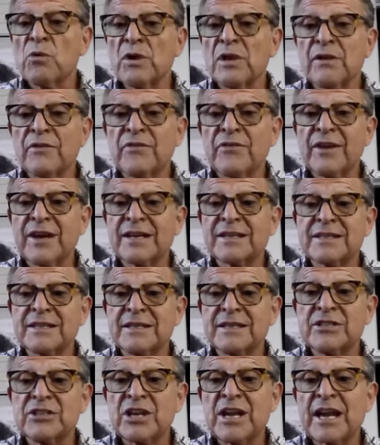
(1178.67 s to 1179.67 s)
will affect
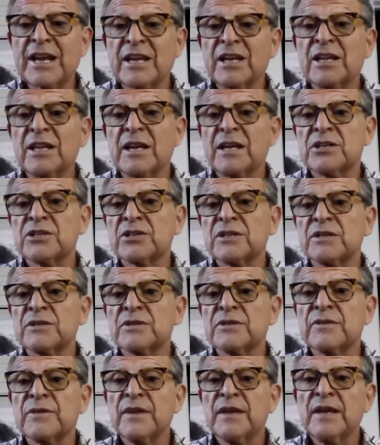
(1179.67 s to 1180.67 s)

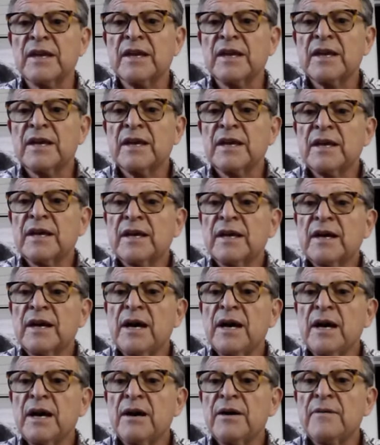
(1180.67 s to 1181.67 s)
ejaculations.
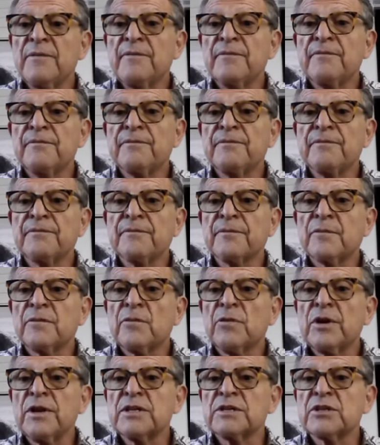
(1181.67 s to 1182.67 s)

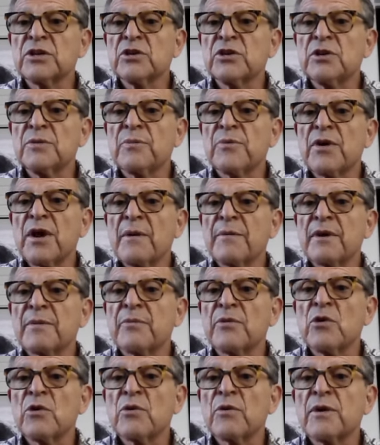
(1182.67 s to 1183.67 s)
What is a good priming
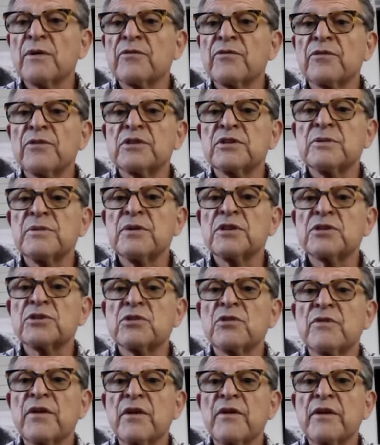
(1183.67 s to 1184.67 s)
program for diminished
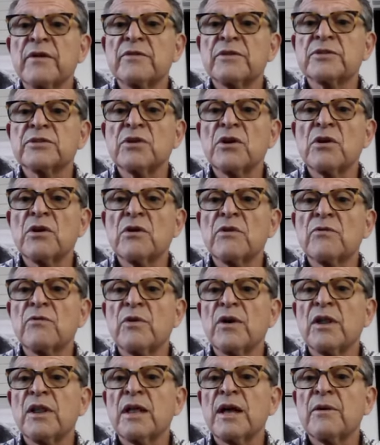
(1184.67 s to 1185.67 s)
ovarian reserve?
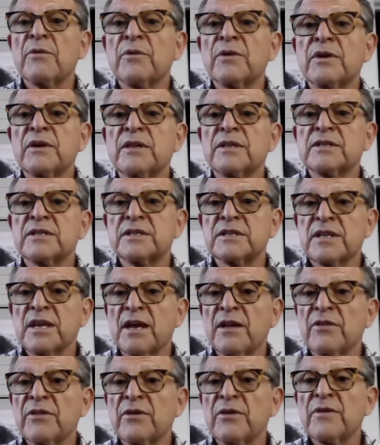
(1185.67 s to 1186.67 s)
Well, this is
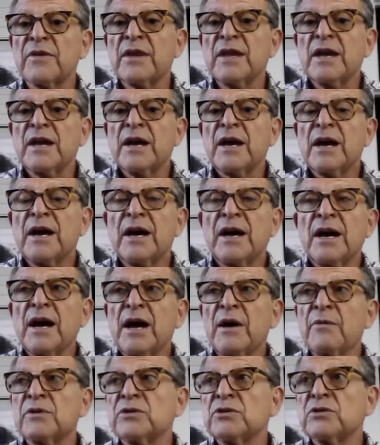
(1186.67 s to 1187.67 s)
Heather.
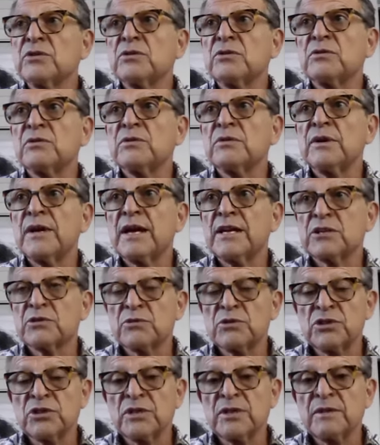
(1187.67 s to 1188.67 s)
I would do
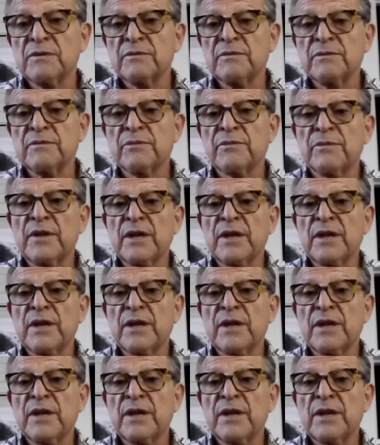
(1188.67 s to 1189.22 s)
estrogen,